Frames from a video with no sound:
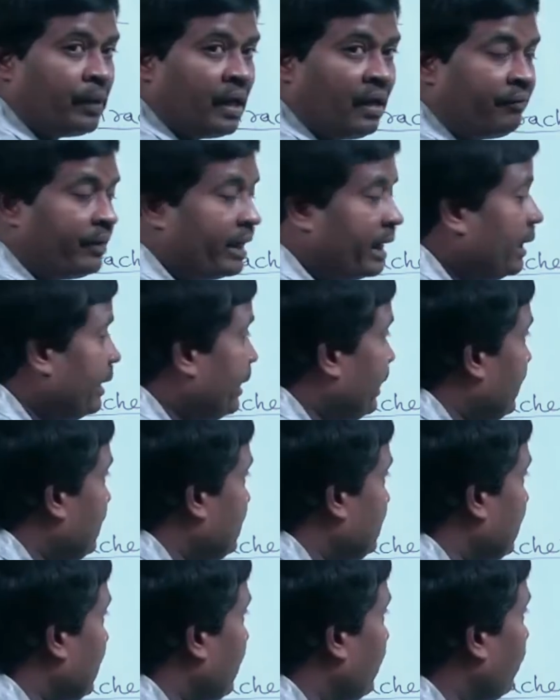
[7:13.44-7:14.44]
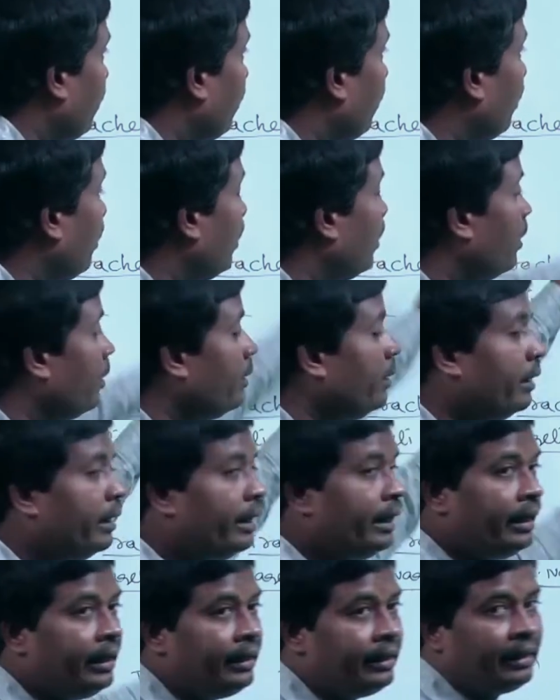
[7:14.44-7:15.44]
of tracheids?
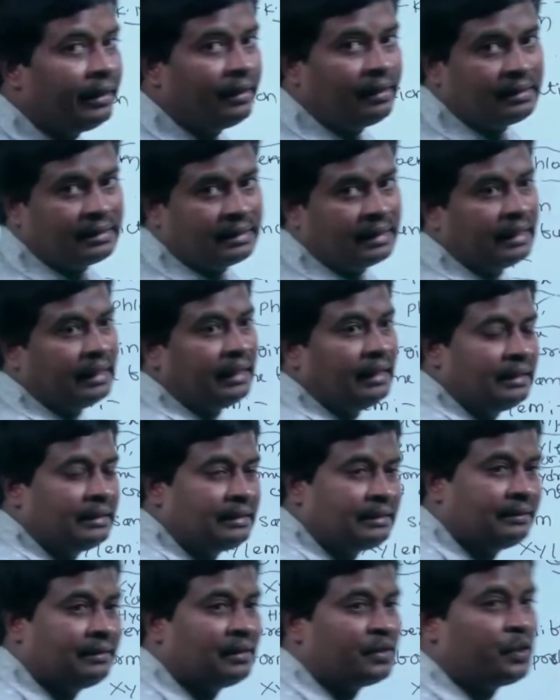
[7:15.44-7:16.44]
Elongated cells. The